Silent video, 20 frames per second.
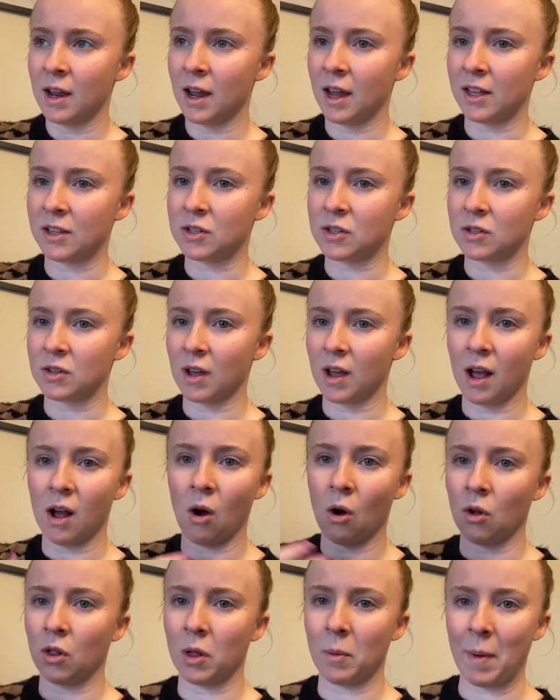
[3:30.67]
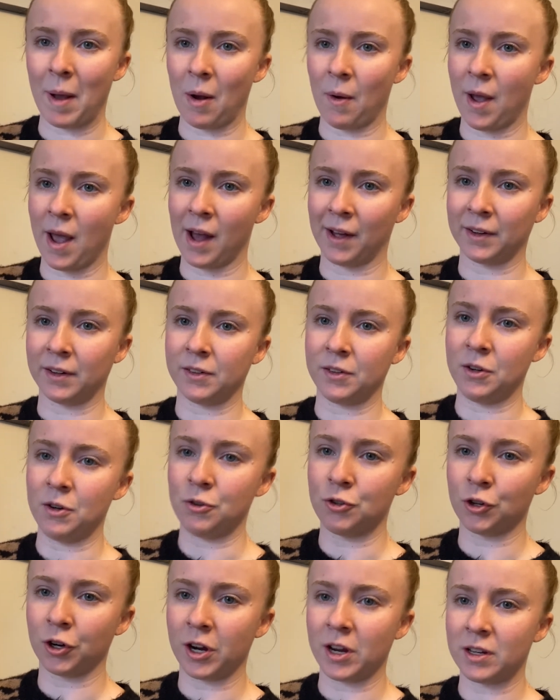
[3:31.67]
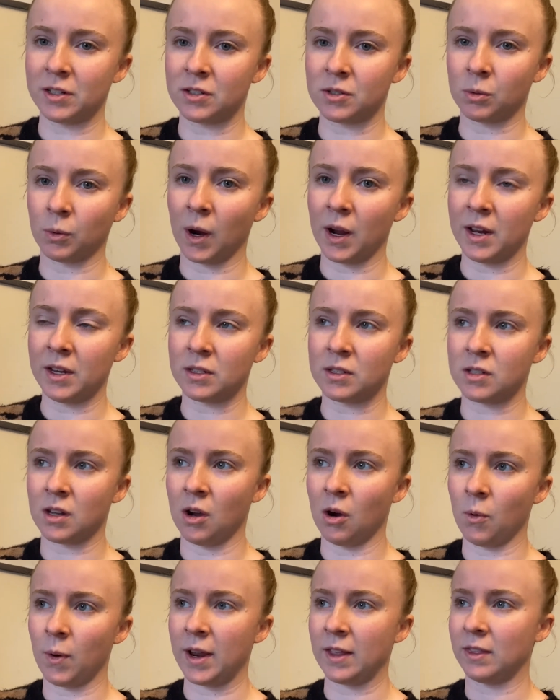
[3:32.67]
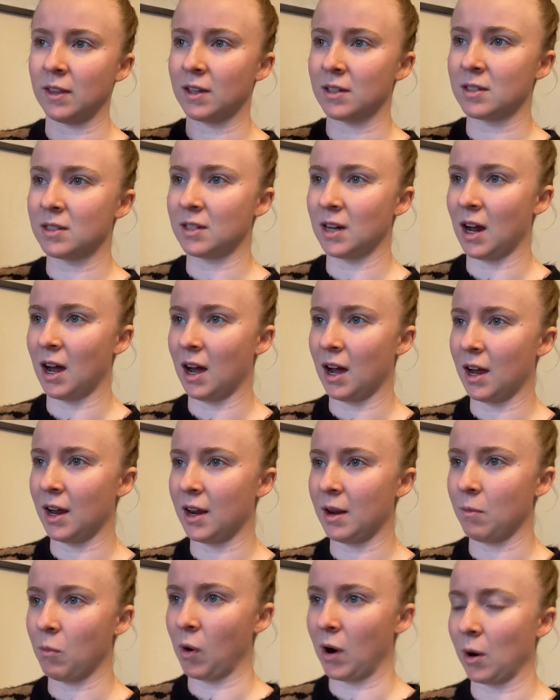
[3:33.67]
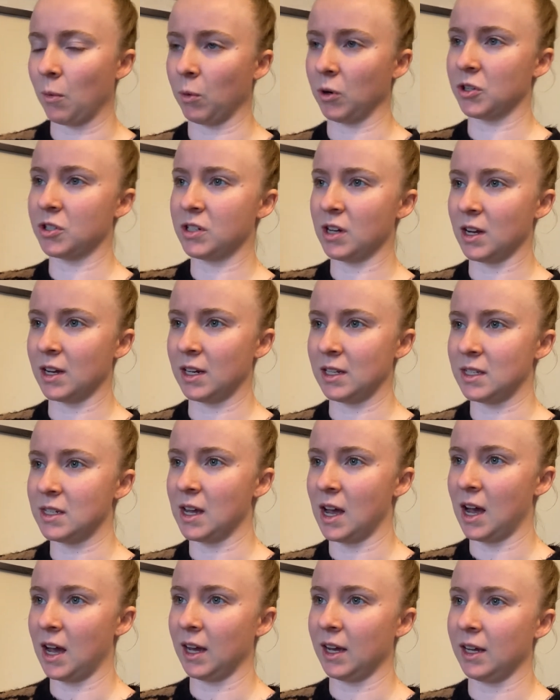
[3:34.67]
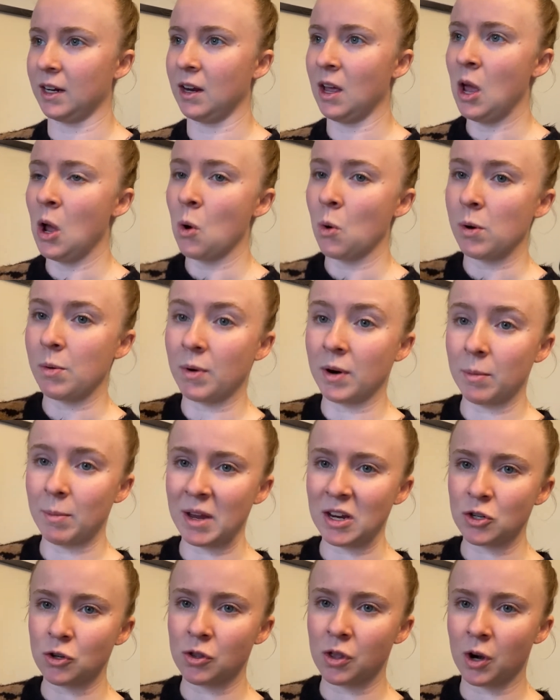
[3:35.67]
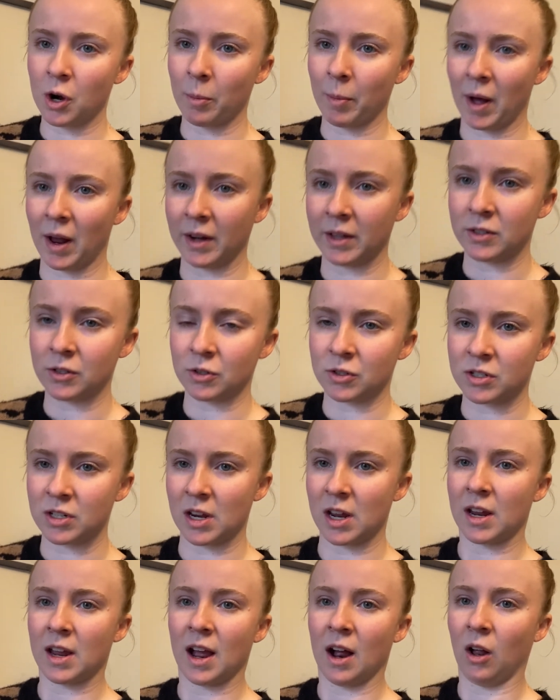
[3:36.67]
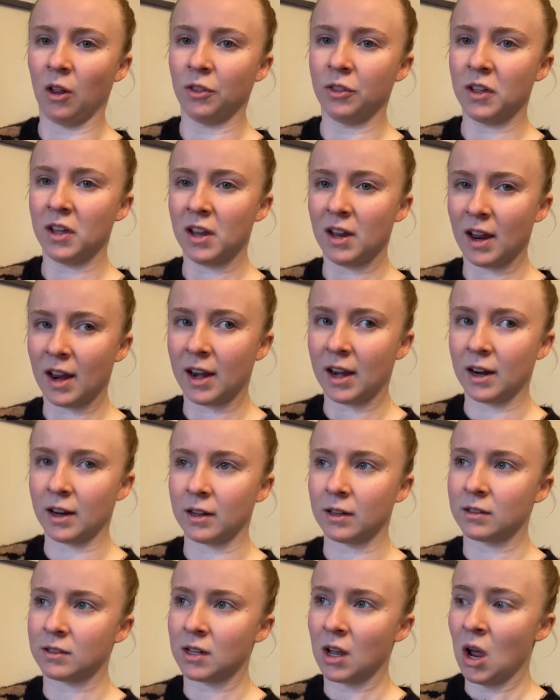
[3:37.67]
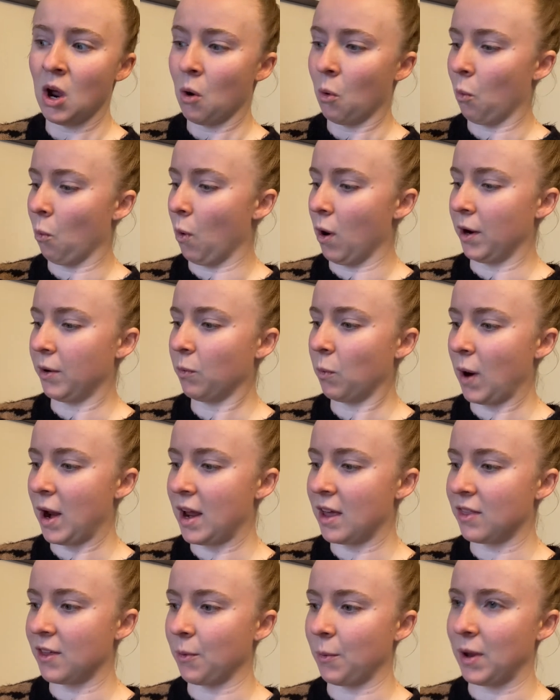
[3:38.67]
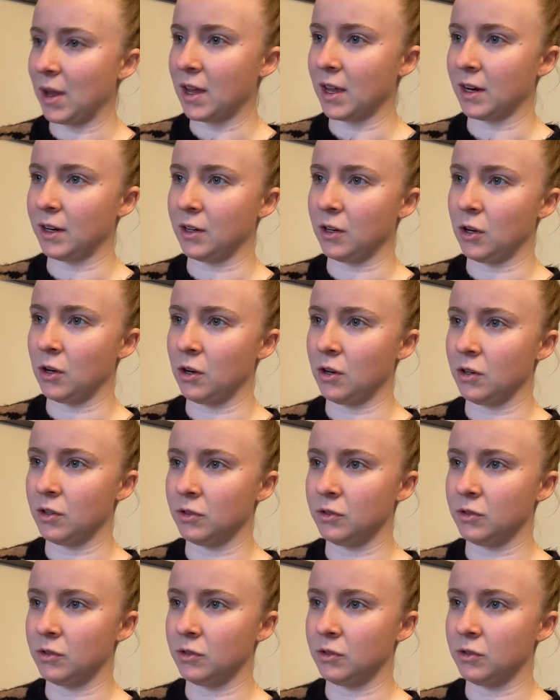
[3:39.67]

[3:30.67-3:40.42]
it's all about added nutrients, right? So in this time where we're stuck inside, we want to make sure that our bodies are staying healthy. And one way that we can,